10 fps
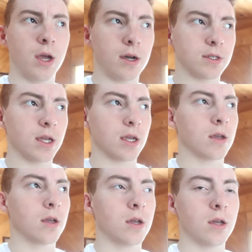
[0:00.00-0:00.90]
I was like,
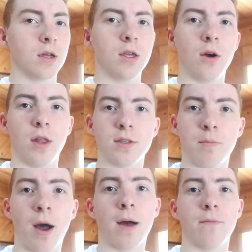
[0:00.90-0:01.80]
yo, that's a
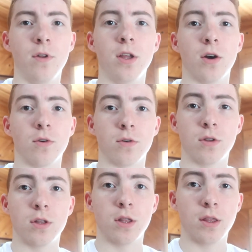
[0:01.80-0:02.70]
bomb video
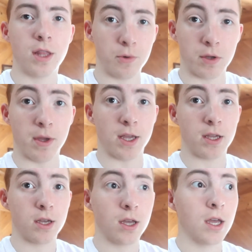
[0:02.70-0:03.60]
that we can make.
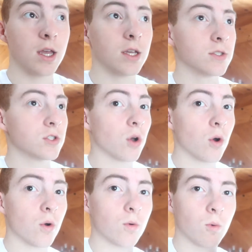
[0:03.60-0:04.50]

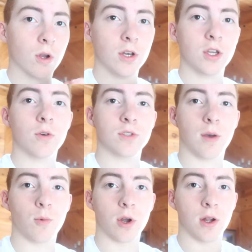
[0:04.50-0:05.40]
So we're gonna go
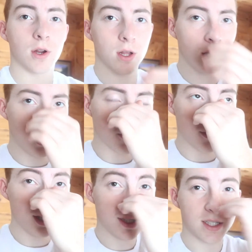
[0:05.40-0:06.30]
somewhere
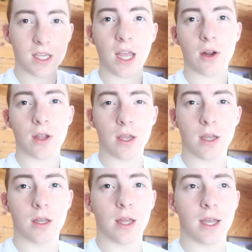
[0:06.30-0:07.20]
really
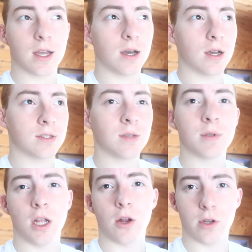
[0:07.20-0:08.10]
scary, like a
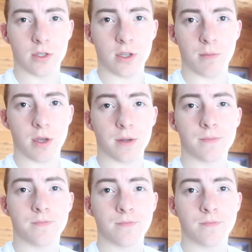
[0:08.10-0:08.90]
cemetery or something,